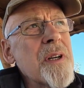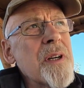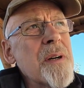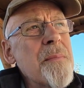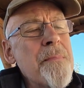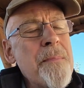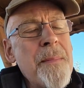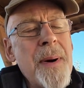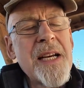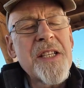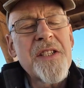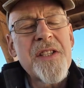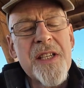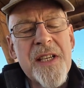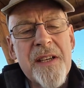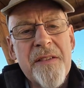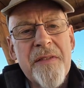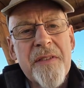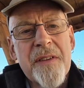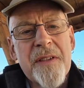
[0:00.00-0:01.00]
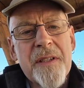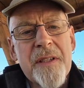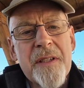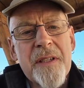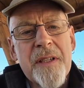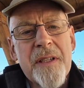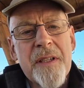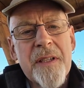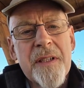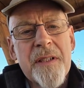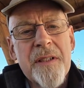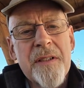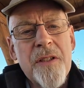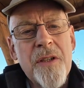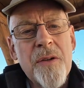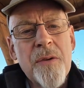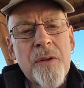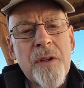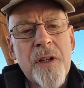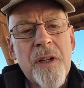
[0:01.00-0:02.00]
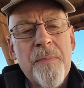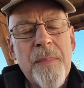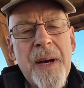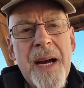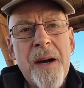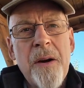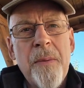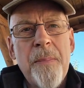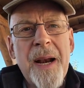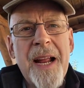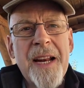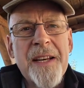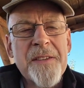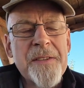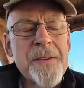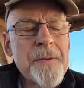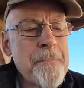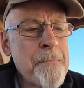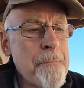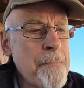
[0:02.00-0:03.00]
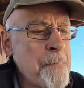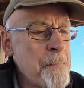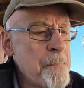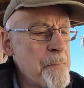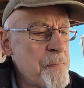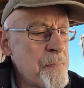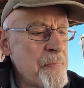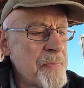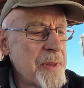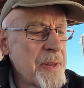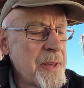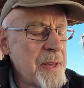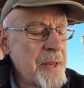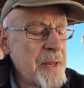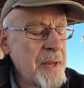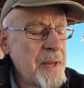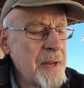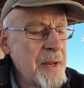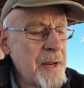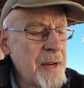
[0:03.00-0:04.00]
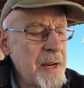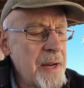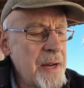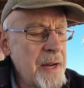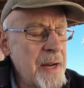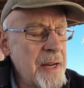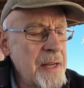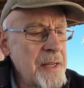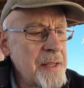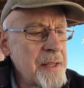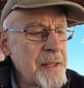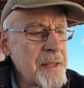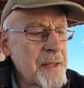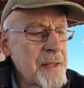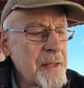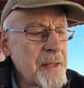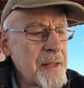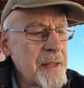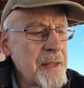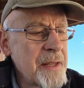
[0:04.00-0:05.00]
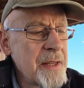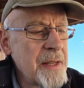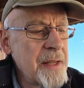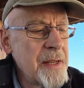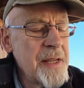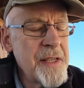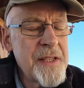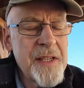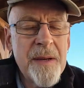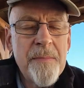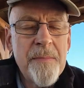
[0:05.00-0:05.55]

a massive nuclear power plant, and it